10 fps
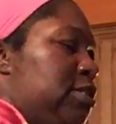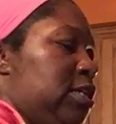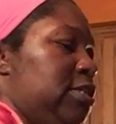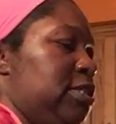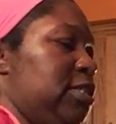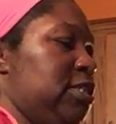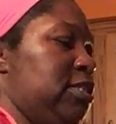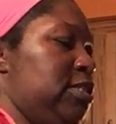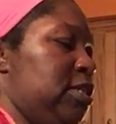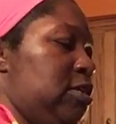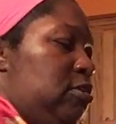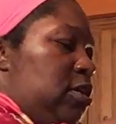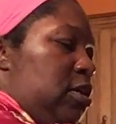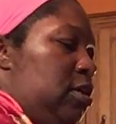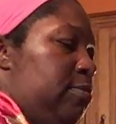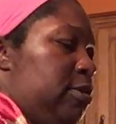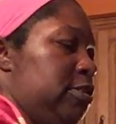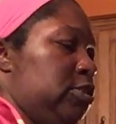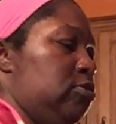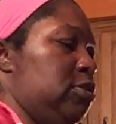is the consistency you need. I'm going
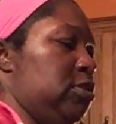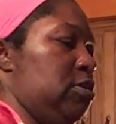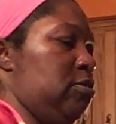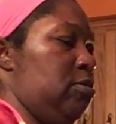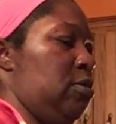to show it to you.